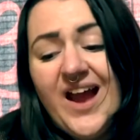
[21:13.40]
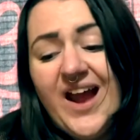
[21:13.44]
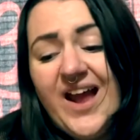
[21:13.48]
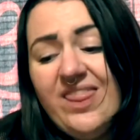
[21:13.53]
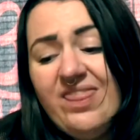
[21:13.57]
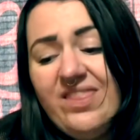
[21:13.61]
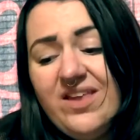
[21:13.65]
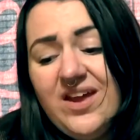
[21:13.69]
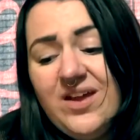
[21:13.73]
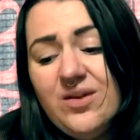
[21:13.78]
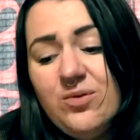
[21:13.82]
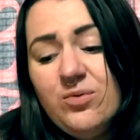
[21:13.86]

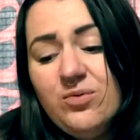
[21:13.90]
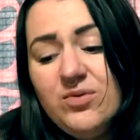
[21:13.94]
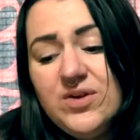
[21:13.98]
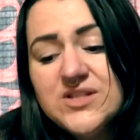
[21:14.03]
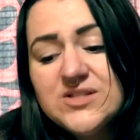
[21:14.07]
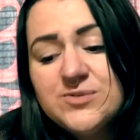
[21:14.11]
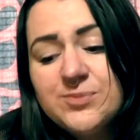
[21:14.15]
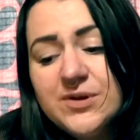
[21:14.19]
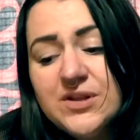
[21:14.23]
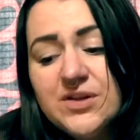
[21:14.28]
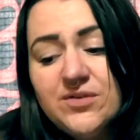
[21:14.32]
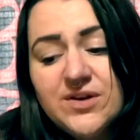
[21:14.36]
and then we
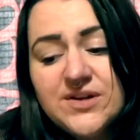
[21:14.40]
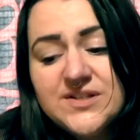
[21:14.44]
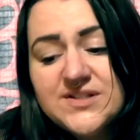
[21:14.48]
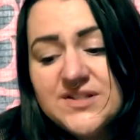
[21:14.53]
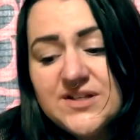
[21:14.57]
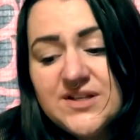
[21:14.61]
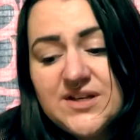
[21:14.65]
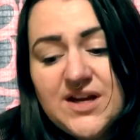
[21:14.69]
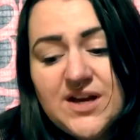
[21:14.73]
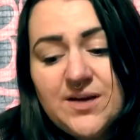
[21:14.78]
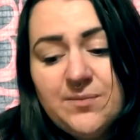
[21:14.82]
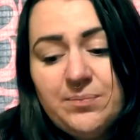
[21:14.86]
spend the rest of
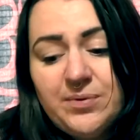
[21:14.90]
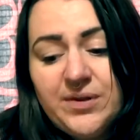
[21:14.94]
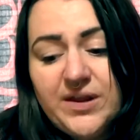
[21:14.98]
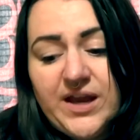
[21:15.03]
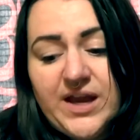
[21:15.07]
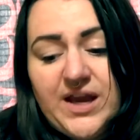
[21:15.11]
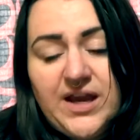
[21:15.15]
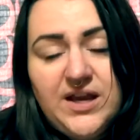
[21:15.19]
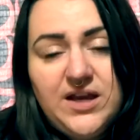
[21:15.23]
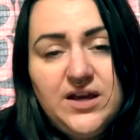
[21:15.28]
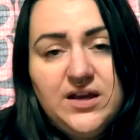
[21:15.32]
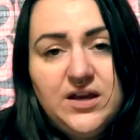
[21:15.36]
the day
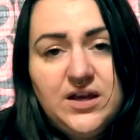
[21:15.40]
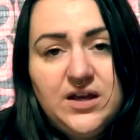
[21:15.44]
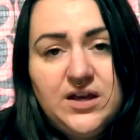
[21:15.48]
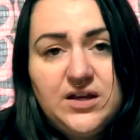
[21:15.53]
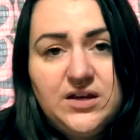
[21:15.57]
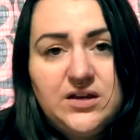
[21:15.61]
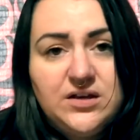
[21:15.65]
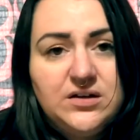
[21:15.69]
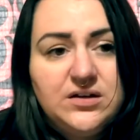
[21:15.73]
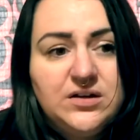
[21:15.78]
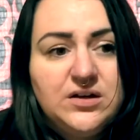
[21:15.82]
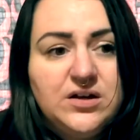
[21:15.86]
playing
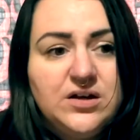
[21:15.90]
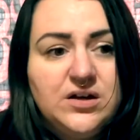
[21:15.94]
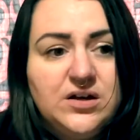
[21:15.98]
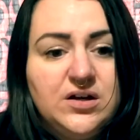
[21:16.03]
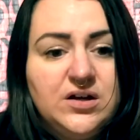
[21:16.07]
and